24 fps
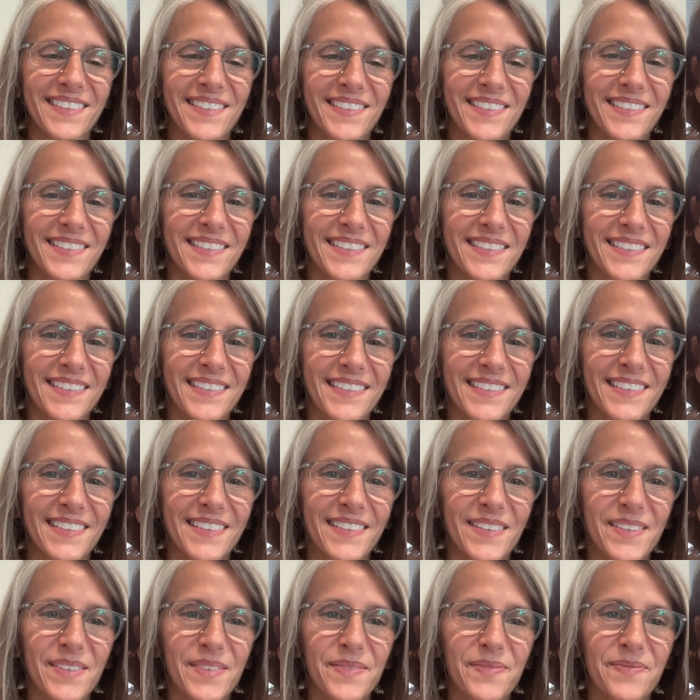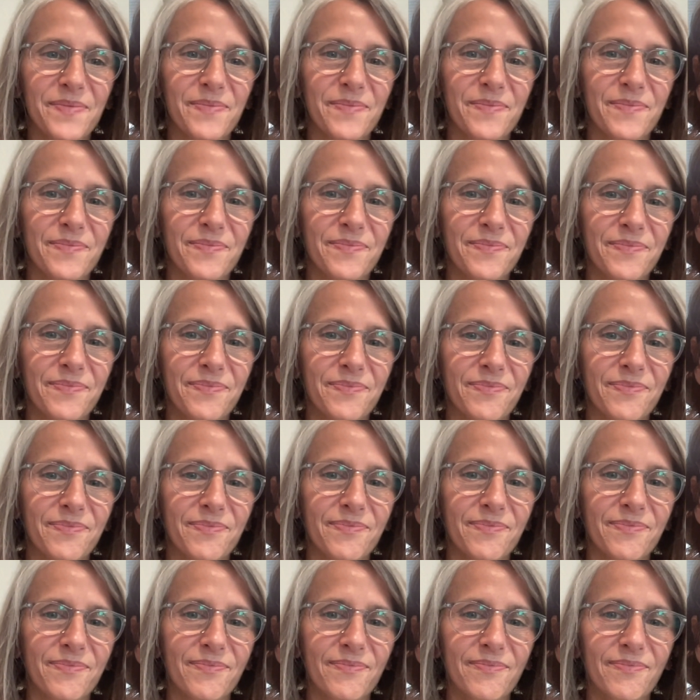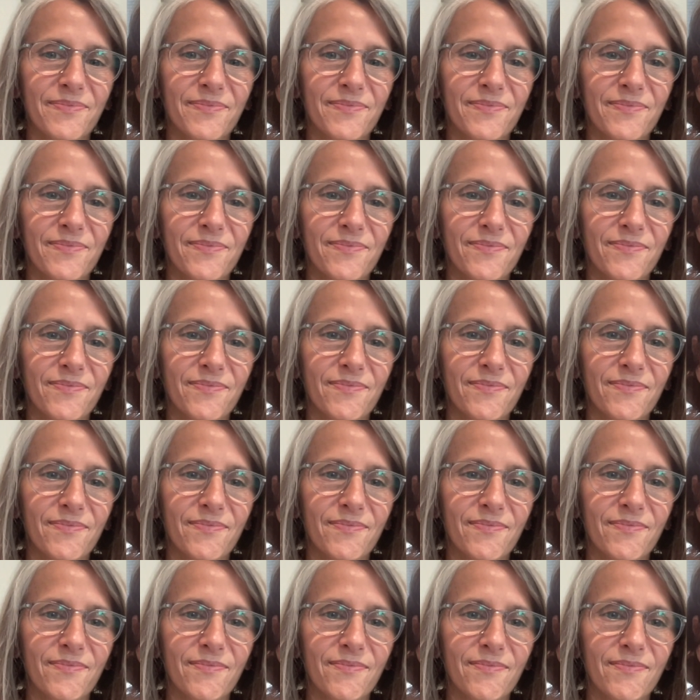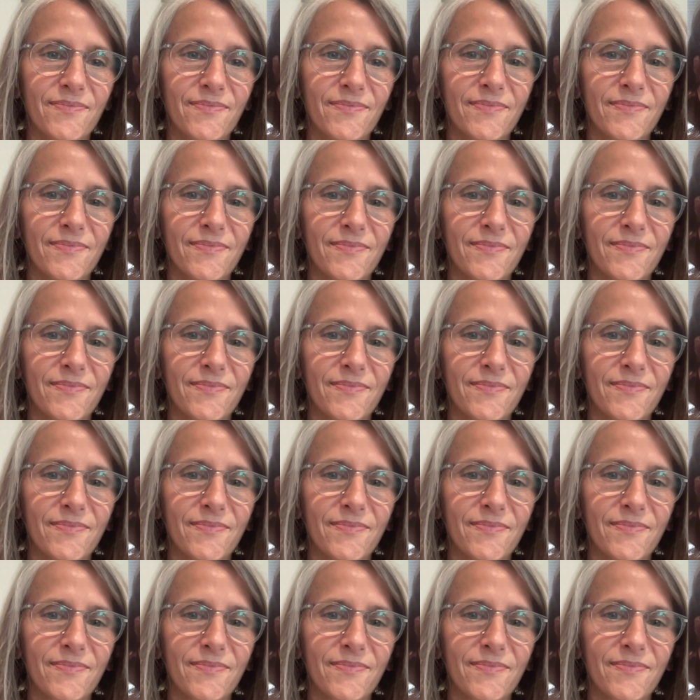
[no speech]